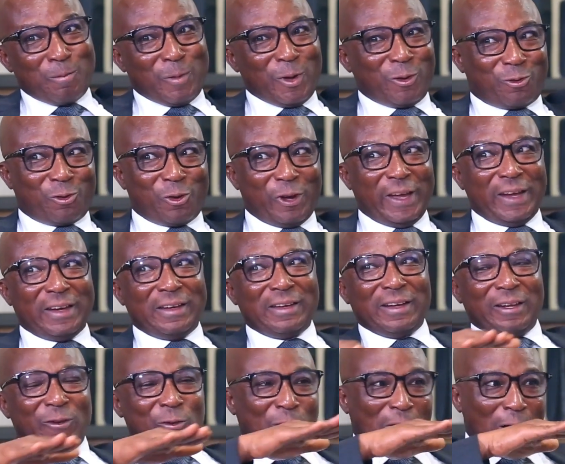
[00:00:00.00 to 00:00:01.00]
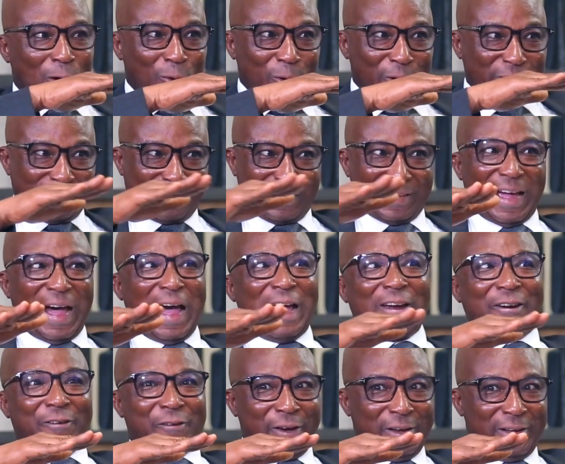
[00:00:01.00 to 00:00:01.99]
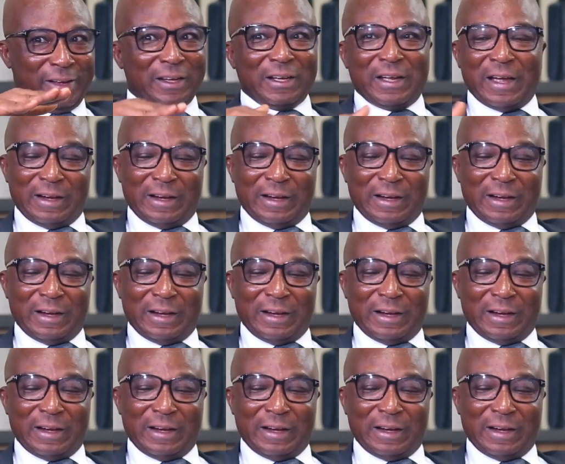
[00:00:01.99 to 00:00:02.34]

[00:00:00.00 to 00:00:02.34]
In between, you can always agree.